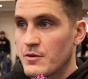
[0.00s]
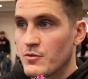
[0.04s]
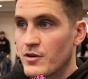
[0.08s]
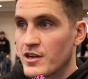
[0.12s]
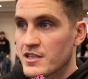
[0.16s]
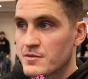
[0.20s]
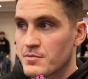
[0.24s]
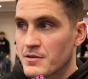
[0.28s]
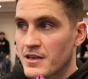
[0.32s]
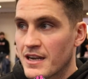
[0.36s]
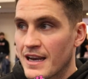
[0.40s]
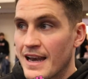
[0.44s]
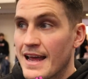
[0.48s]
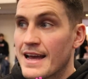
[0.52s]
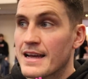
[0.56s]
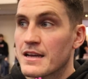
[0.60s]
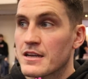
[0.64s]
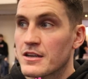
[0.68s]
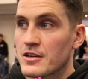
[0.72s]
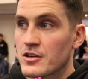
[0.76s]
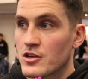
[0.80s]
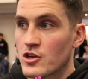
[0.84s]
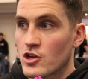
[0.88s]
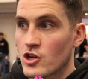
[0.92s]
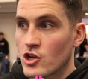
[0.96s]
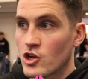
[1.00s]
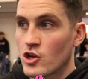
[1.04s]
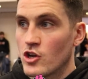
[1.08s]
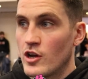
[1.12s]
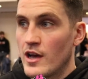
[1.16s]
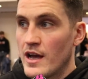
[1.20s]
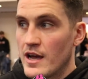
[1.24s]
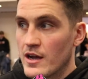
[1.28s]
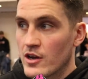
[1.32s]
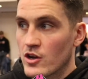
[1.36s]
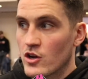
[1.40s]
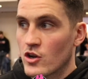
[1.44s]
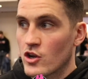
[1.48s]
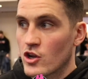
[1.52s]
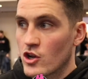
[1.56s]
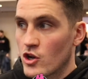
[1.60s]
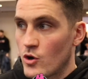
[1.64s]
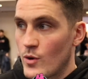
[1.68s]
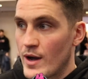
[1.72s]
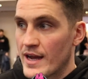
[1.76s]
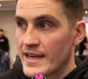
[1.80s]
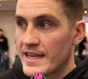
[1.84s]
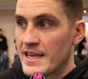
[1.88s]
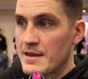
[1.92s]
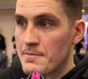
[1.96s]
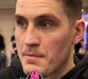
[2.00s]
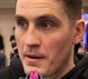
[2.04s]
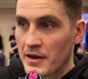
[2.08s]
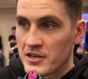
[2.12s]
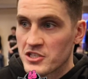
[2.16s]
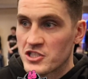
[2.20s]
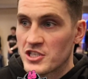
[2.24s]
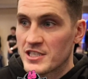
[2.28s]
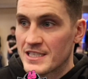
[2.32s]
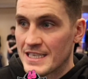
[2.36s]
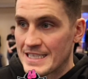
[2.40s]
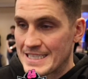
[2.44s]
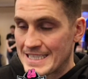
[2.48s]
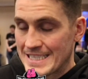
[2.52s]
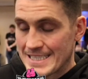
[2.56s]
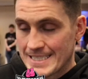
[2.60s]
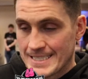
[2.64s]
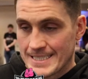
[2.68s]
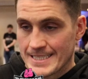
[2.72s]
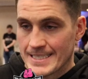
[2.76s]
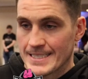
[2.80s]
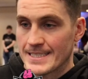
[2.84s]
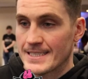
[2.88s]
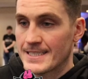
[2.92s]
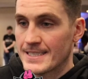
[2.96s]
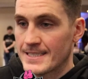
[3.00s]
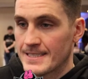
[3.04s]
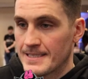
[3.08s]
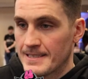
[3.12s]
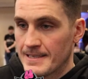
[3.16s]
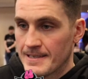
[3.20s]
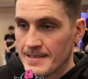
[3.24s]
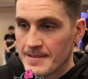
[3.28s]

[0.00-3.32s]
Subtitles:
Whereas Glowacki punches at distance,